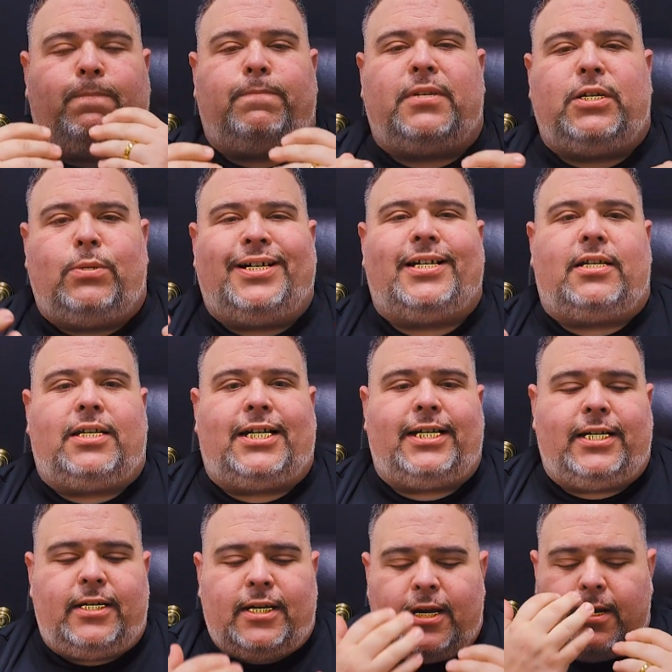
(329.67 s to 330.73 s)
You want to
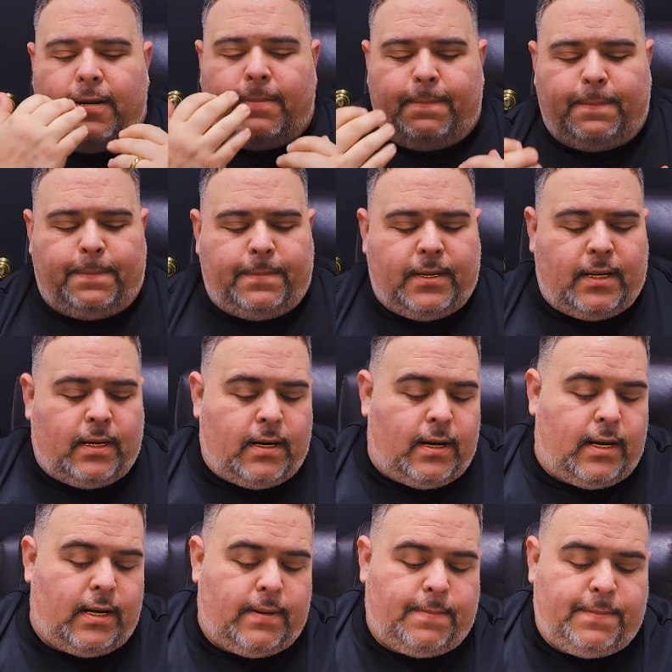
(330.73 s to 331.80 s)
line it up, all
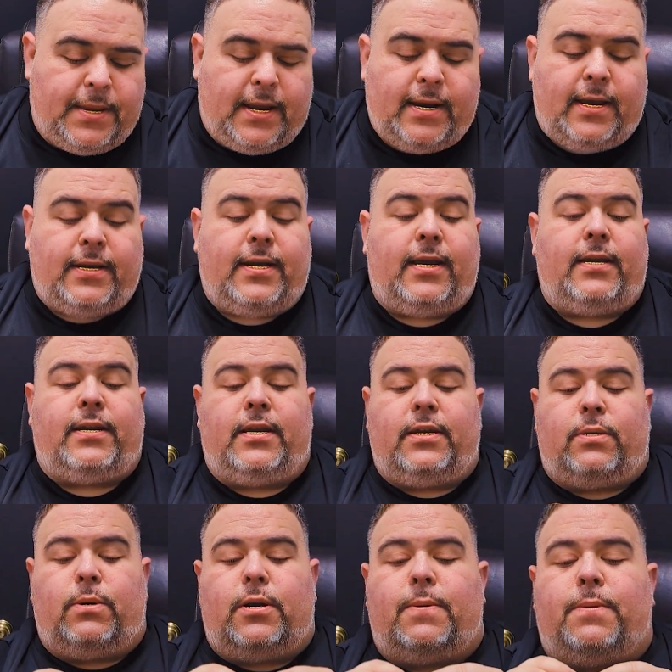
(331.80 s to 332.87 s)
right? Then I take
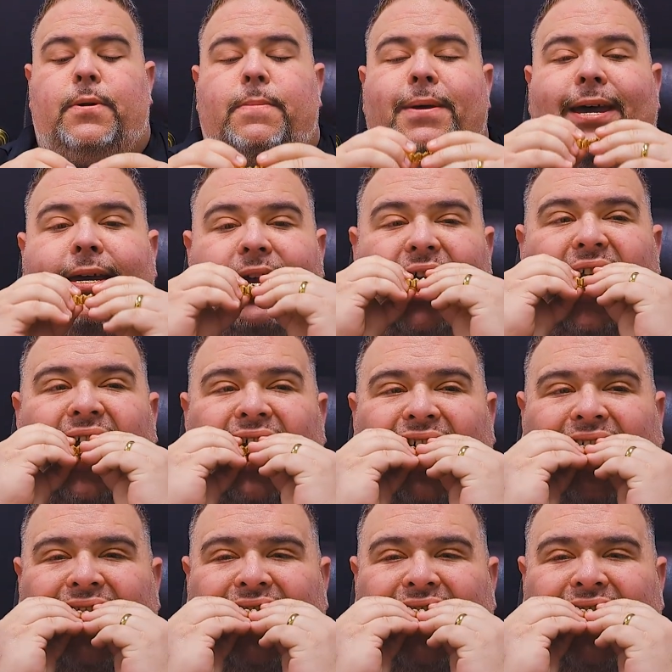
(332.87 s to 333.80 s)
this one, I put it back in